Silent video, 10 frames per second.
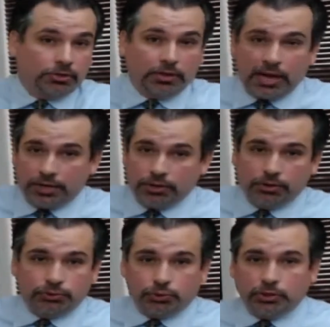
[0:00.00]
had no
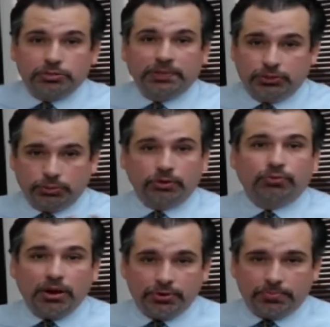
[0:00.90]
choice but to agree
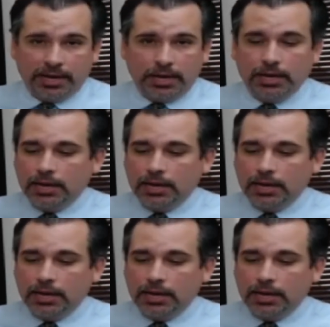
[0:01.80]
with me,